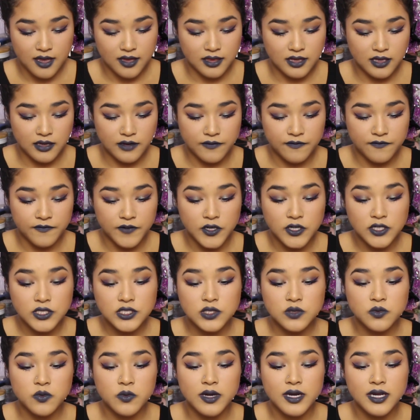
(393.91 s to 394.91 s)
The
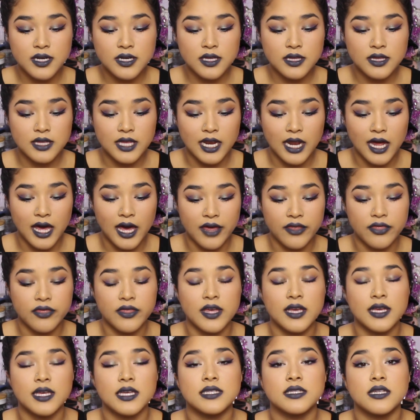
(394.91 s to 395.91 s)
first one that I
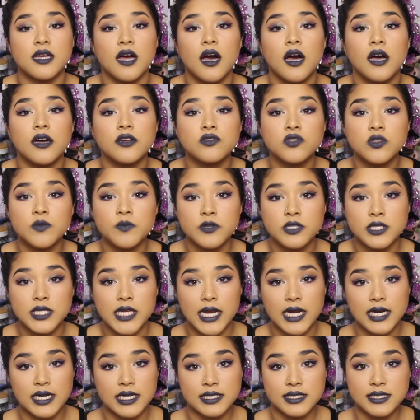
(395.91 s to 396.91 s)
think is
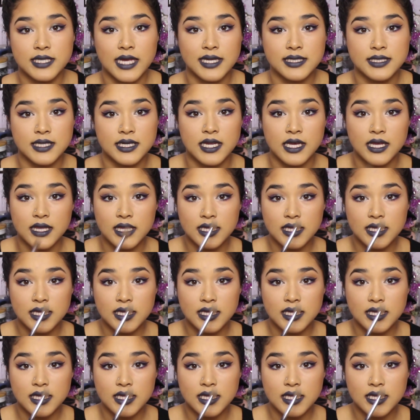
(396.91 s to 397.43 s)
100% a necessity,